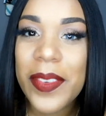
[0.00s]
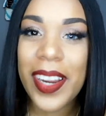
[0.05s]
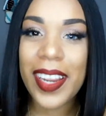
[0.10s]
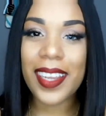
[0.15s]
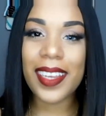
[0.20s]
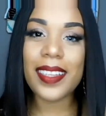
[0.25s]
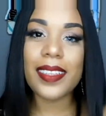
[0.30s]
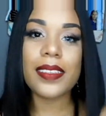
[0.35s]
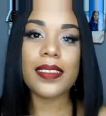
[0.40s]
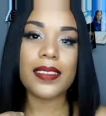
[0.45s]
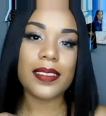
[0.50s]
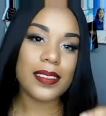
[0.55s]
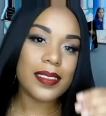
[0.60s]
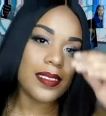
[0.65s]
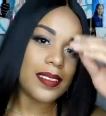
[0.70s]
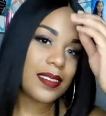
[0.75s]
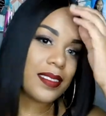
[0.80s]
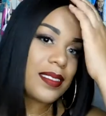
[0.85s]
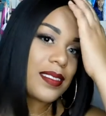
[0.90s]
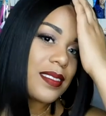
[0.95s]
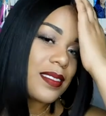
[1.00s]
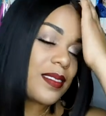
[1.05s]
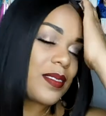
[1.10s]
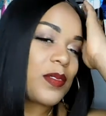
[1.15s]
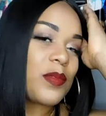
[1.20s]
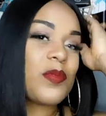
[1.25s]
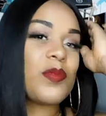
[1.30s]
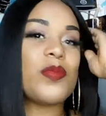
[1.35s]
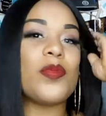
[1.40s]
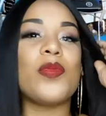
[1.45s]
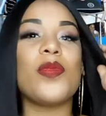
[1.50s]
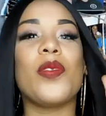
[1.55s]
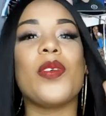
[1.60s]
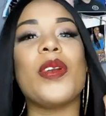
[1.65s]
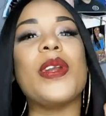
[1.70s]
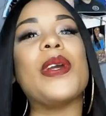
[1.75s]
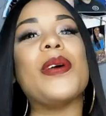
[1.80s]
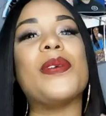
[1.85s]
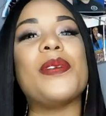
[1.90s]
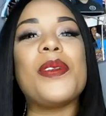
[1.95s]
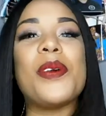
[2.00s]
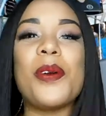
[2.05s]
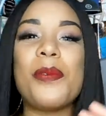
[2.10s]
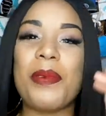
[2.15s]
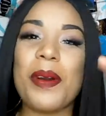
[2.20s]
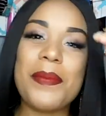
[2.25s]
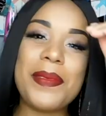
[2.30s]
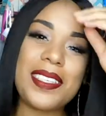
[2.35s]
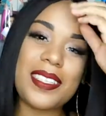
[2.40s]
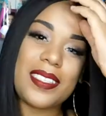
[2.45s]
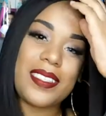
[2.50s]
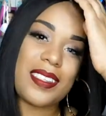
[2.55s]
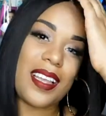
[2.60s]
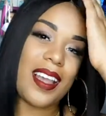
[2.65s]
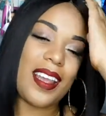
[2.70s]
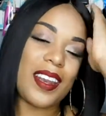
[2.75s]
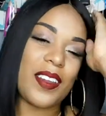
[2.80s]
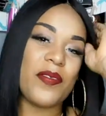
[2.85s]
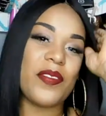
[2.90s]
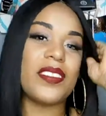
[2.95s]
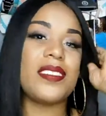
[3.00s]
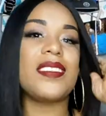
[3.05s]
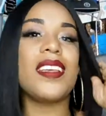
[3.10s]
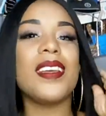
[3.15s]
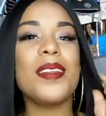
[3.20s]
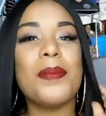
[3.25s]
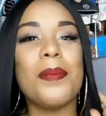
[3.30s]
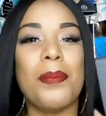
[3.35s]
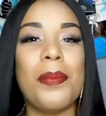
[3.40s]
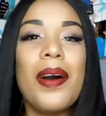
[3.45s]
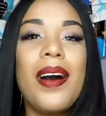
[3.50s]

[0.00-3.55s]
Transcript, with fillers: Right? Real dope. I'm excited for 10